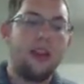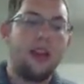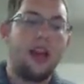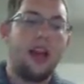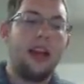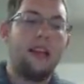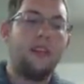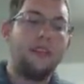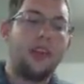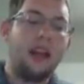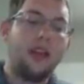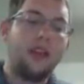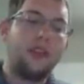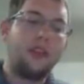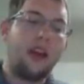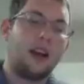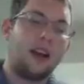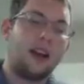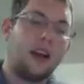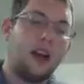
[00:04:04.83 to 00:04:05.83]

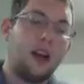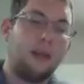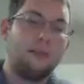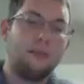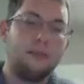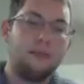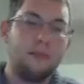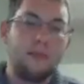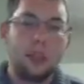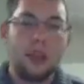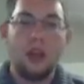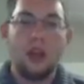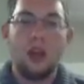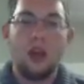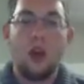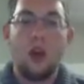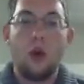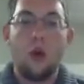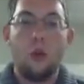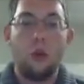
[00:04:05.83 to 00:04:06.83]
livescience.com,
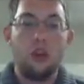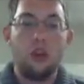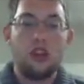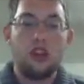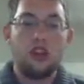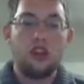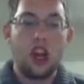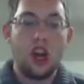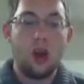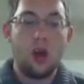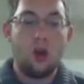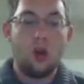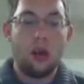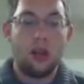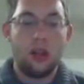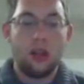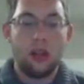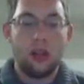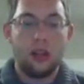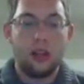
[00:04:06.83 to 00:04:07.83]
which showed,